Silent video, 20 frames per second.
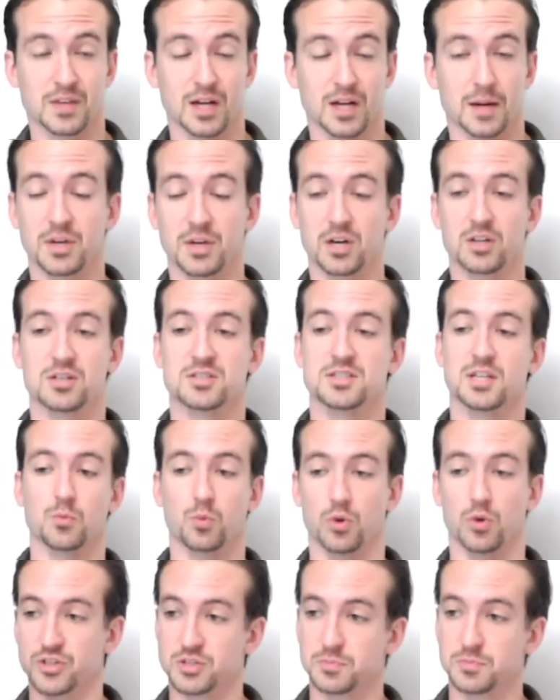I'm not going to say,
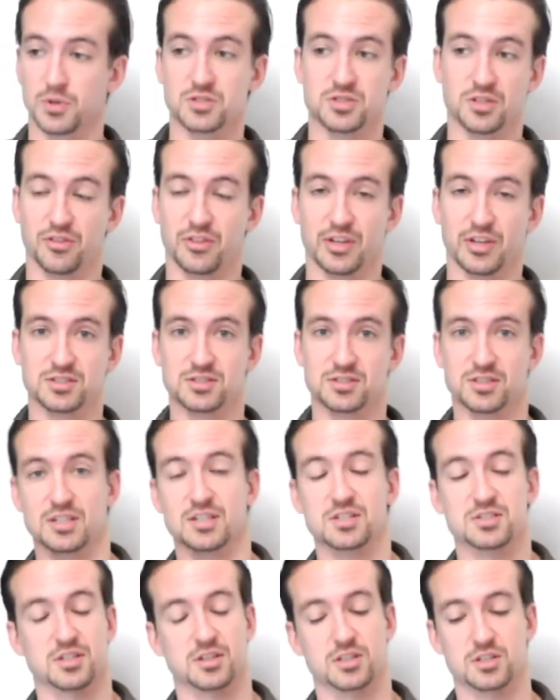well, this person thinks
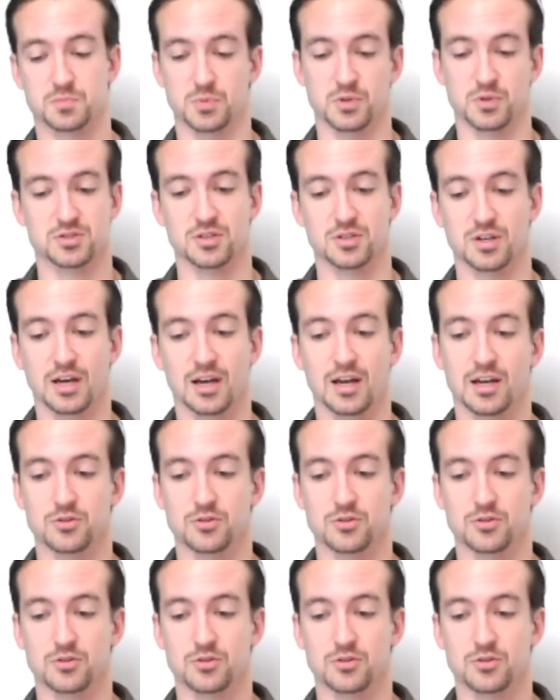this and this person.